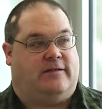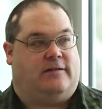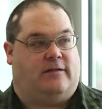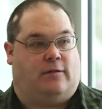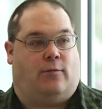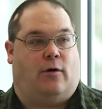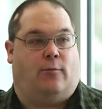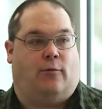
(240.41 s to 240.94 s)
into
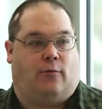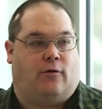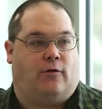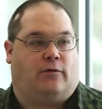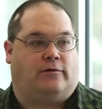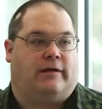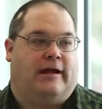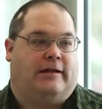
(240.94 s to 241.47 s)
the mobile
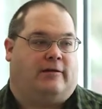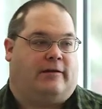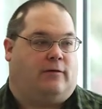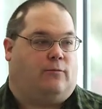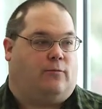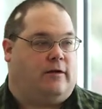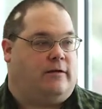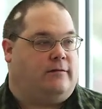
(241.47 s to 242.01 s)
world, and look at
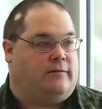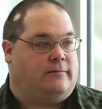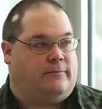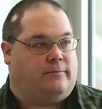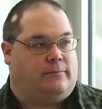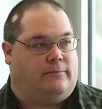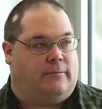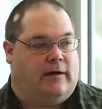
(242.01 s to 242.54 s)

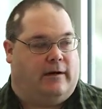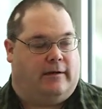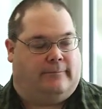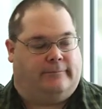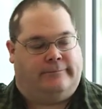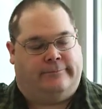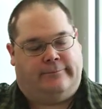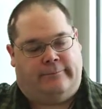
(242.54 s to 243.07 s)

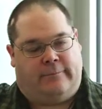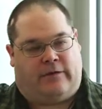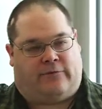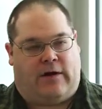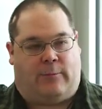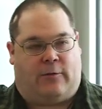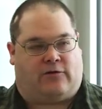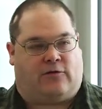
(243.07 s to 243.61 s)
the
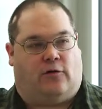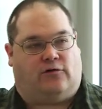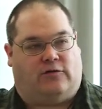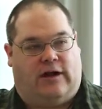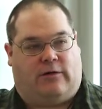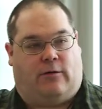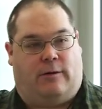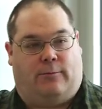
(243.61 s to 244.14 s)
framework's called
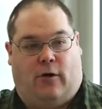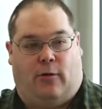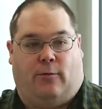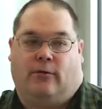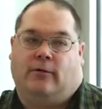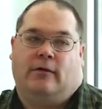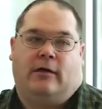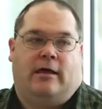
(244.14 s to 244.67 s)
jQuery
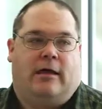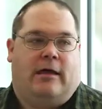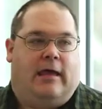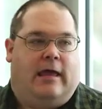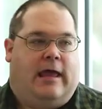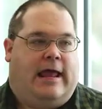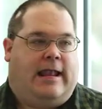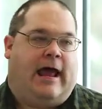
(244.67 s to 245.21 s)
Mobile,
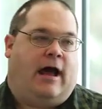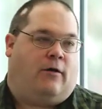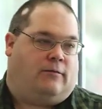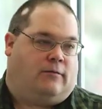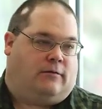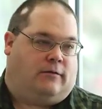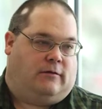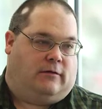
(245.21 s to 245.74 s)
and
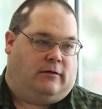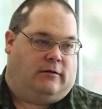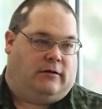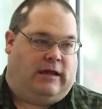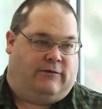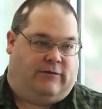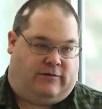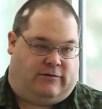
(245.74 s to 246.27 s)
how,
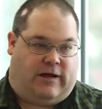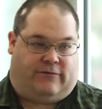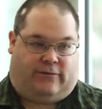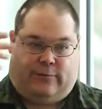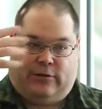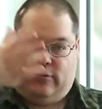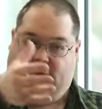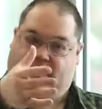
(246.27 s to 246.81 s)
even from
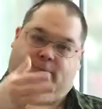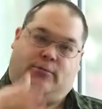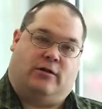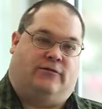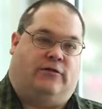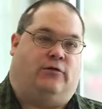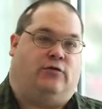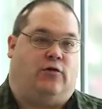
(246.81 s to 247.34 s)
a UX point
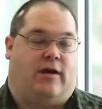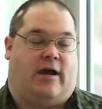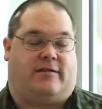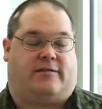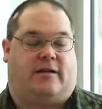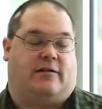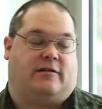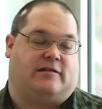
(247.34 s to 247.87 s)
of view, you guys
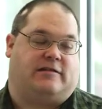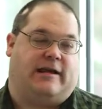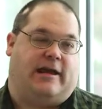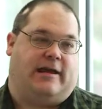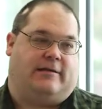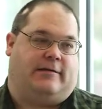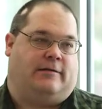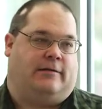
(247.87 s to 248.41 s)
can
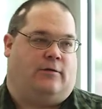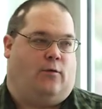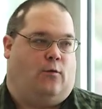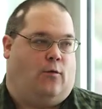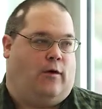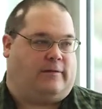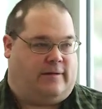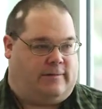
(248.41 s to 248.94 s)
understand
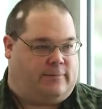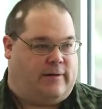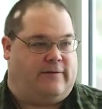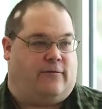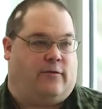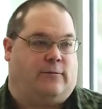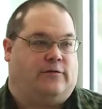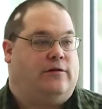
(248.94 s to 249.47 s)
what these
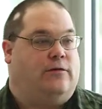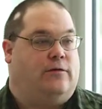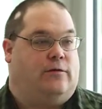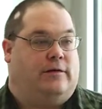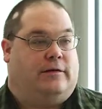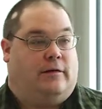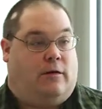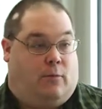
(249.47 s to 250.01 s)
platforms do
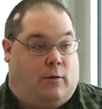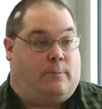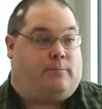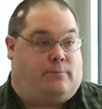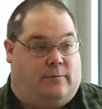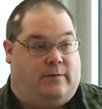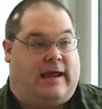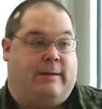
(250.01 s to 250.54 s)
and what
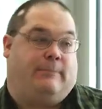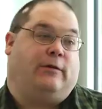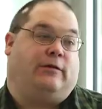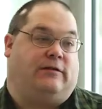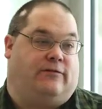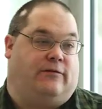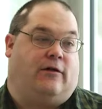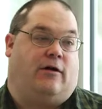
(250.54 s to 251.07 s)
the
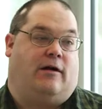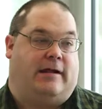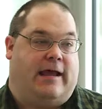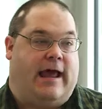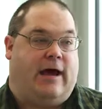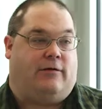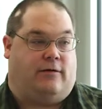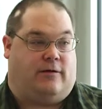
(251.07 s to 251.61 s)
capabilities are and
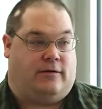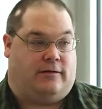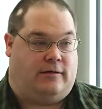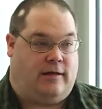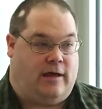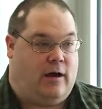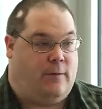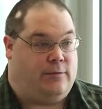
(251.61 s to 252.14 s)
how you can
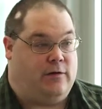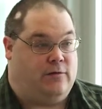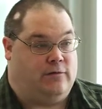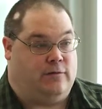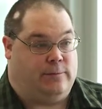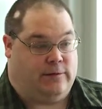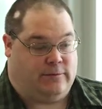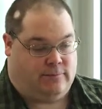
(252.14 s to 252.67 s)
help
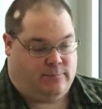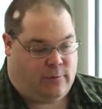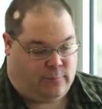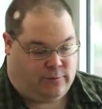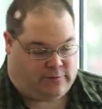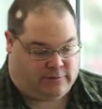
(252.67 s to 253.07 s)
users build mobile